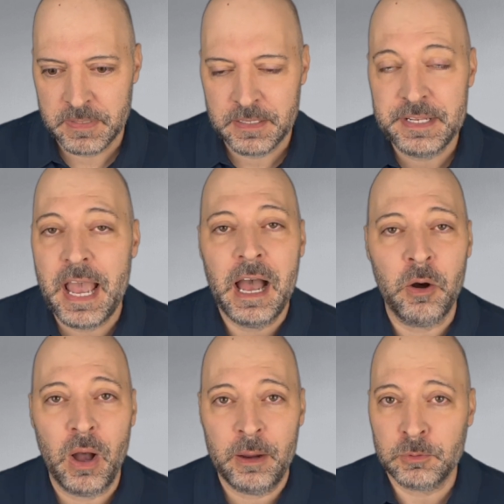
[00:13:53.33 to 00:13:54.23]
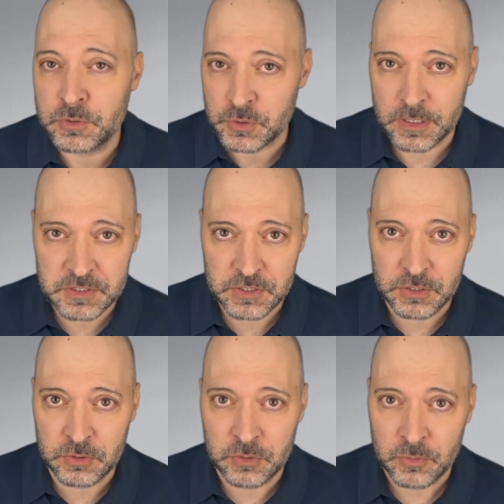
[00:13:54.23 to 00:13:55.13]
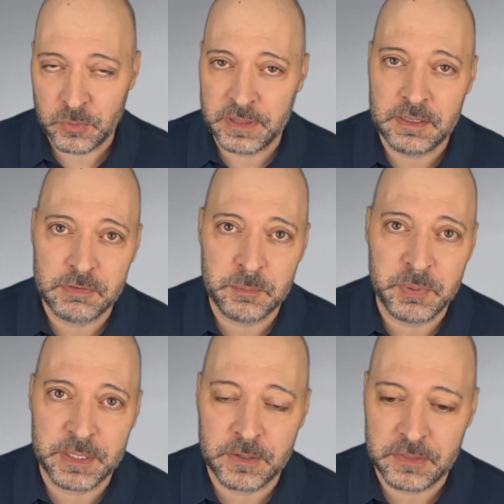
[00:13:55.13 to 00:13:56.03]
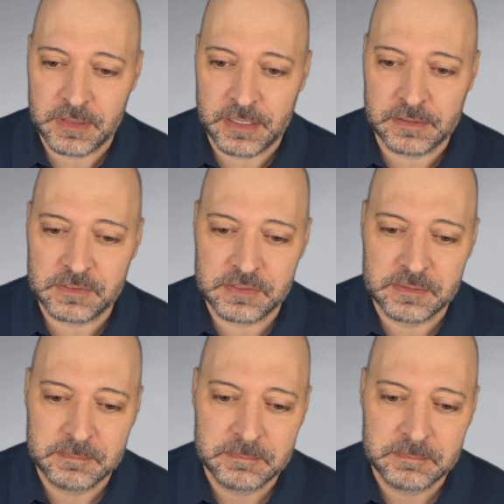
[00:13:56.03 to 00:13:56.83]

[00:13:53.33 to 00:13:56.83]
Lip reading: Now I will trust you with even bigger things."